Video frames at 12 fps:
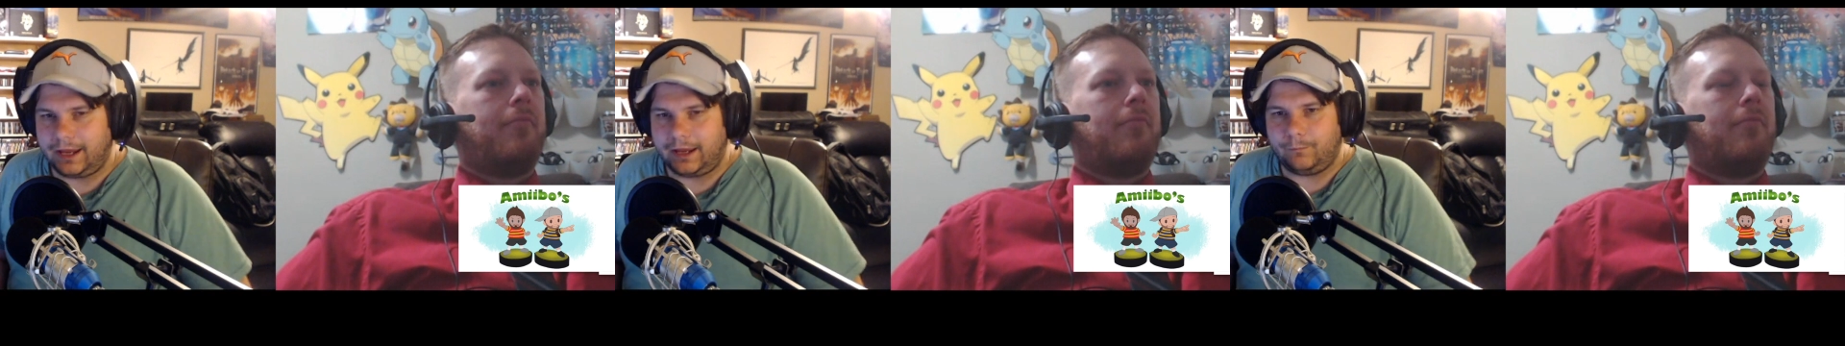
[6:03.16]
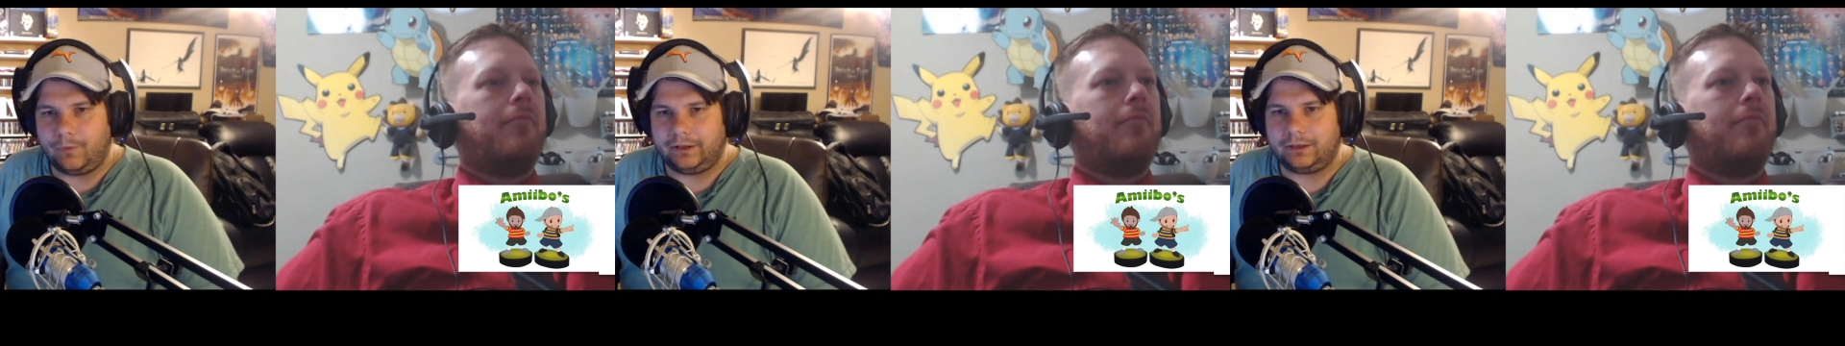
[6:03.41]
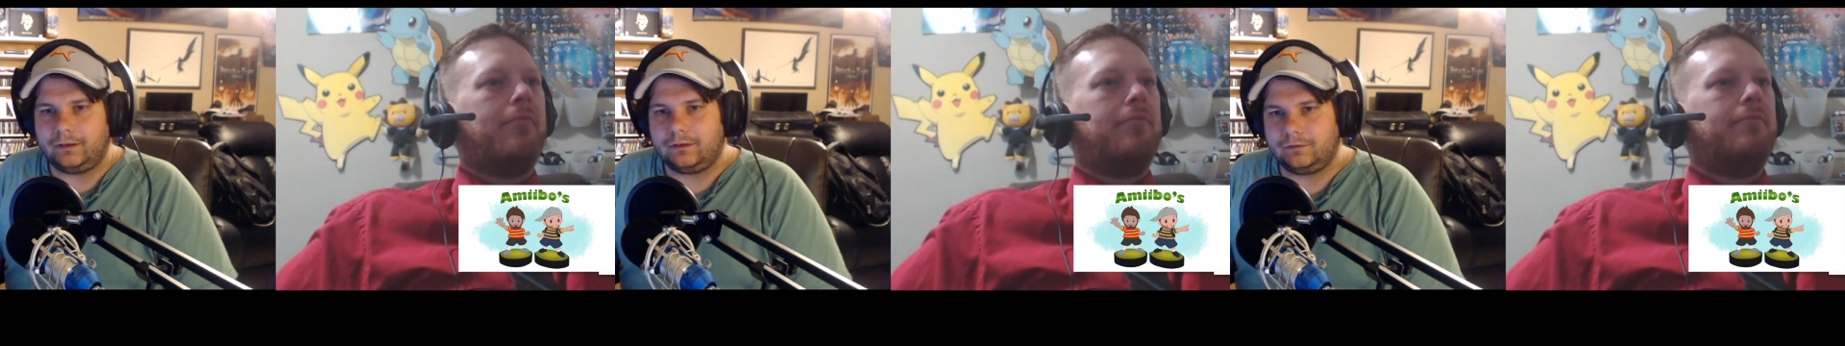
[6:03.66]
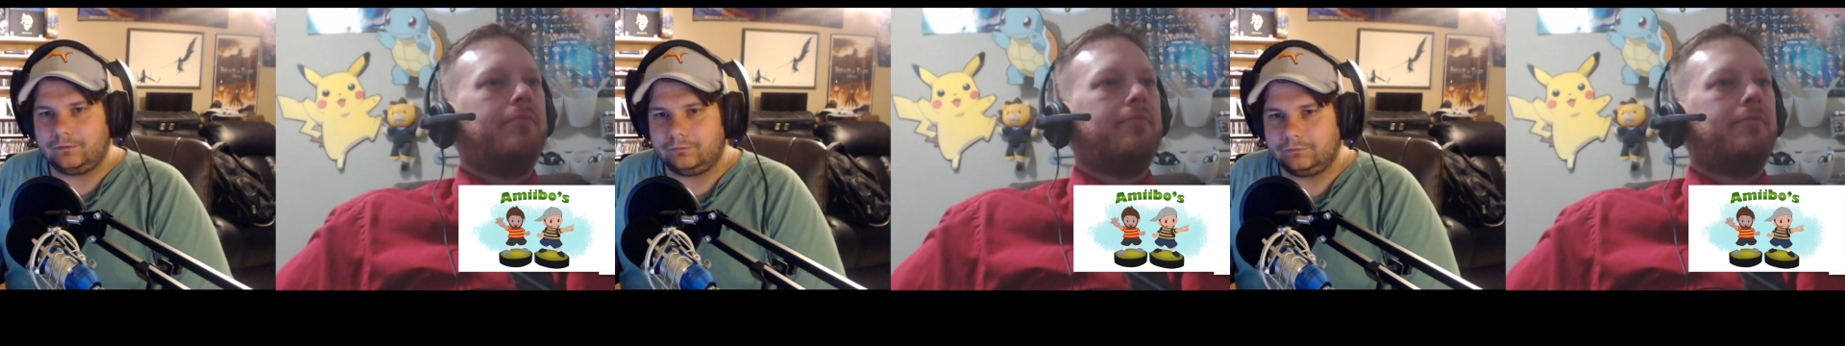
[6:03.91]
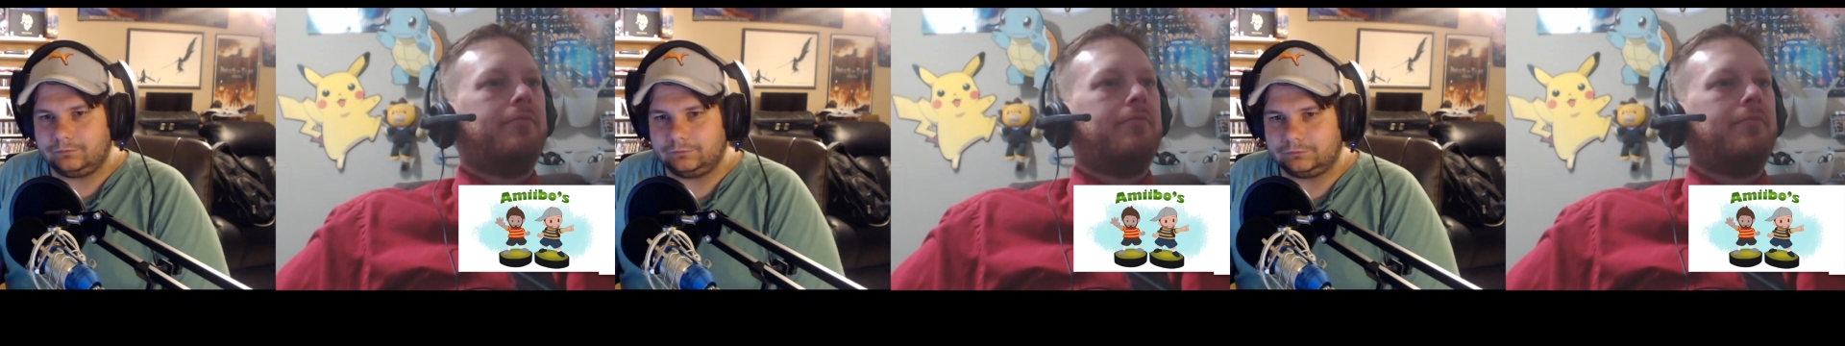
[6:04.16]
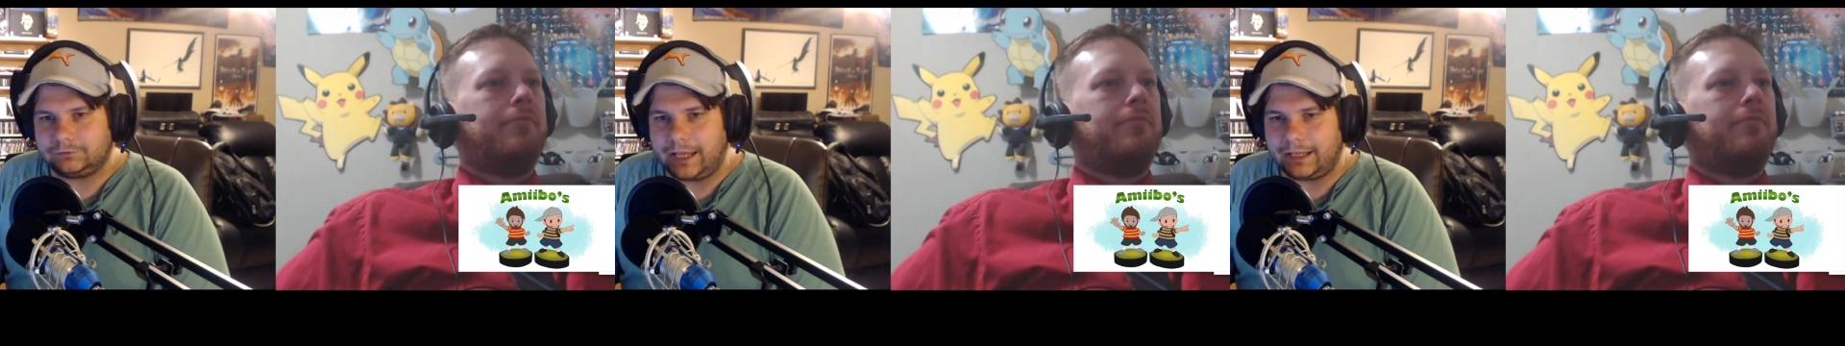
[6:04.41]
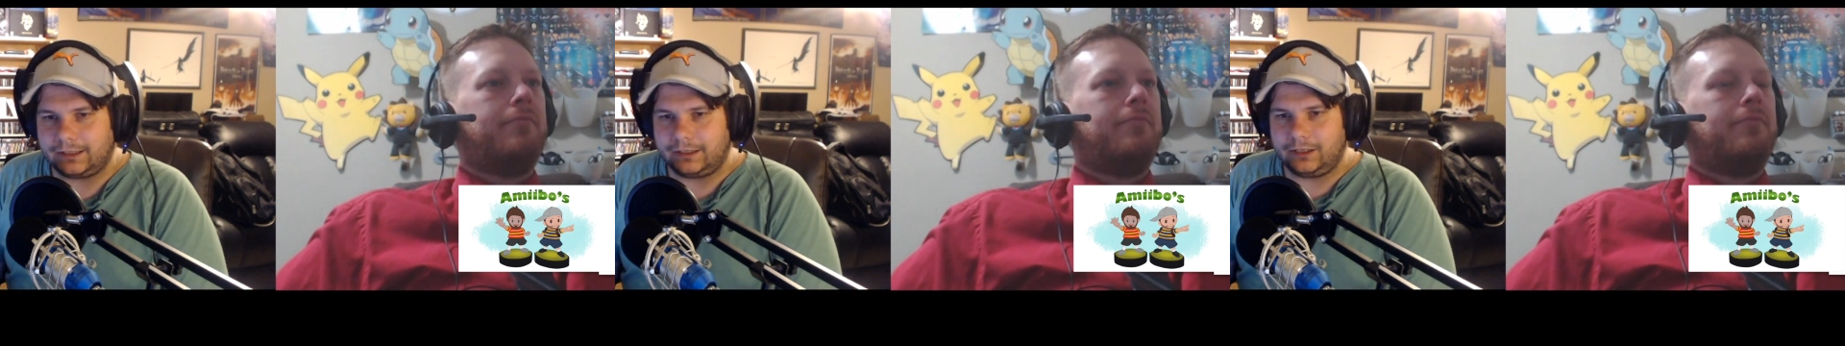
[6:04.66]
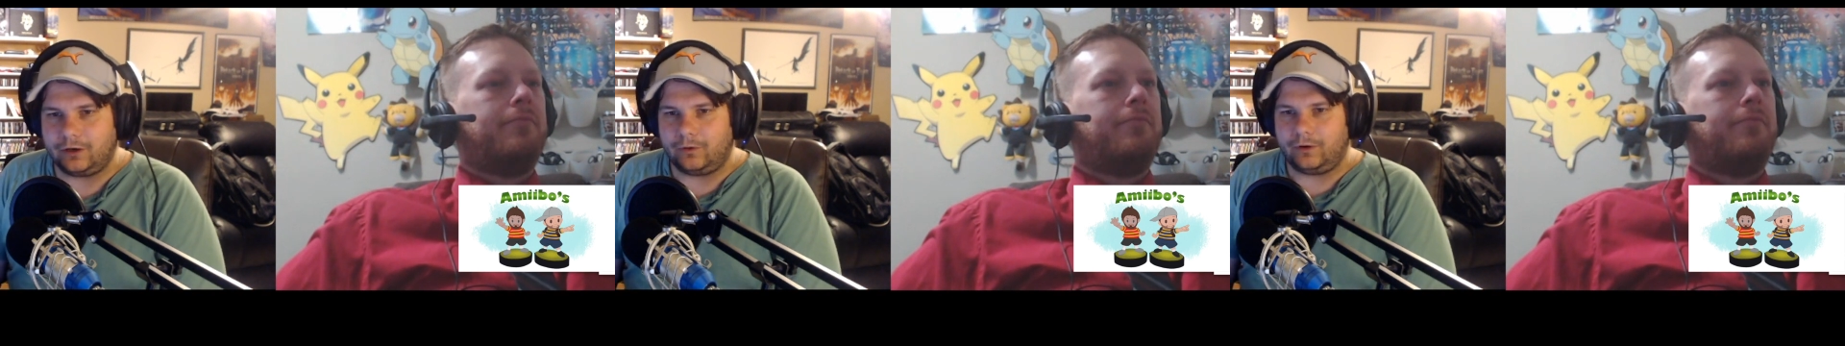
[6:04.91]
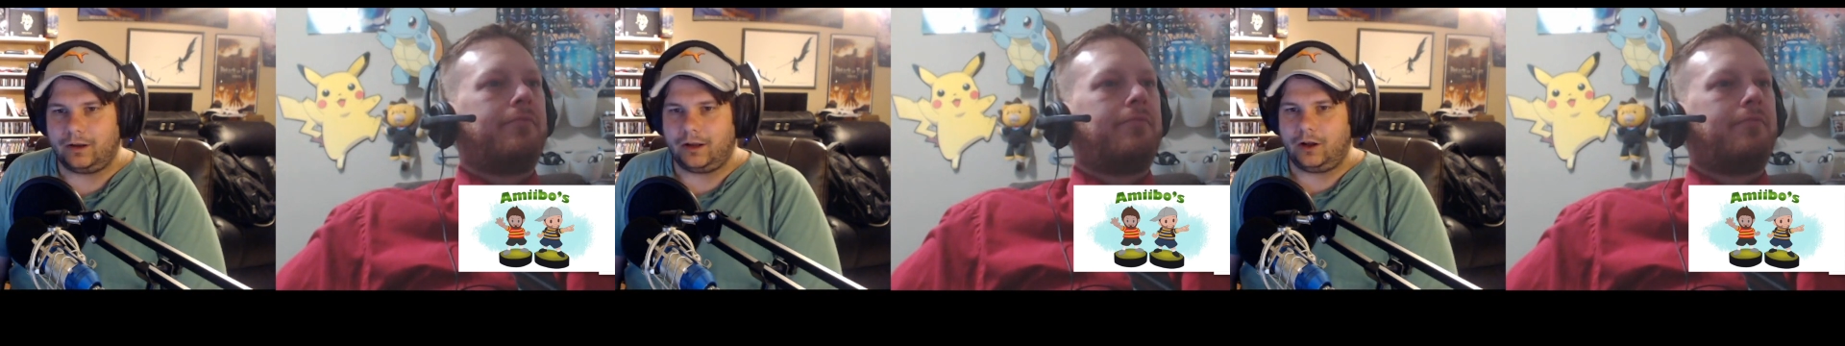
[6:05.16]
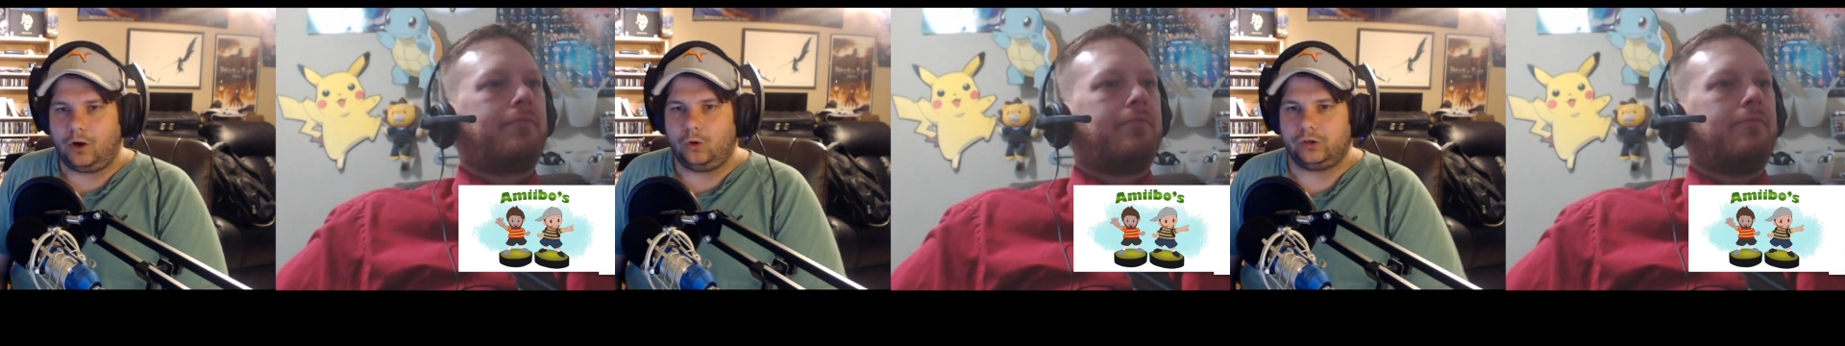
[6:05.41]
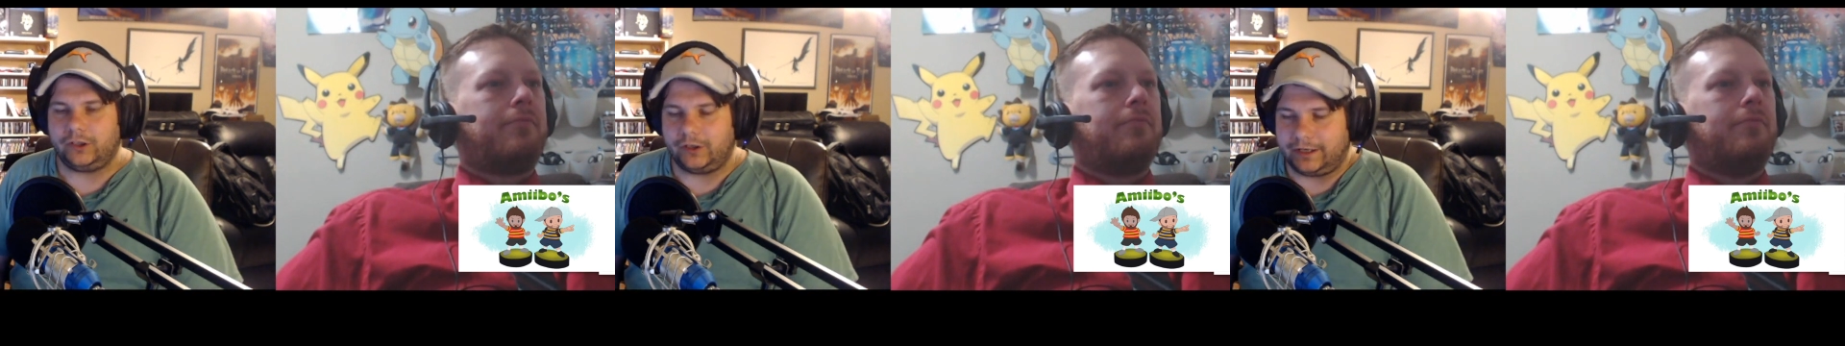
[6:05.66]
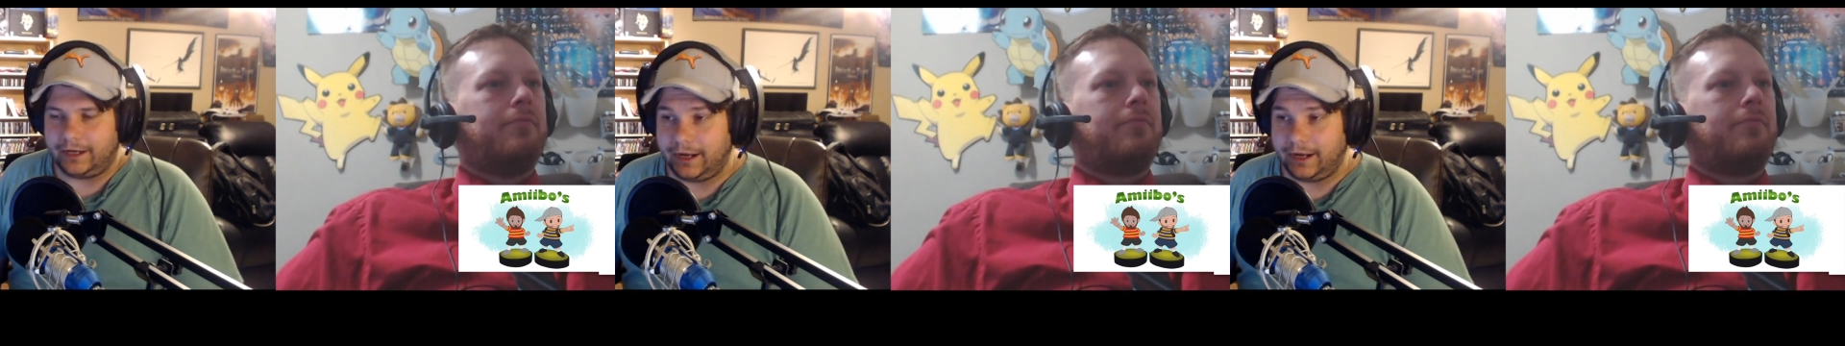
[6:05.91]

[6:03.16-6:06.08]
Speaker 1: thing, but that's you know a, a whole series,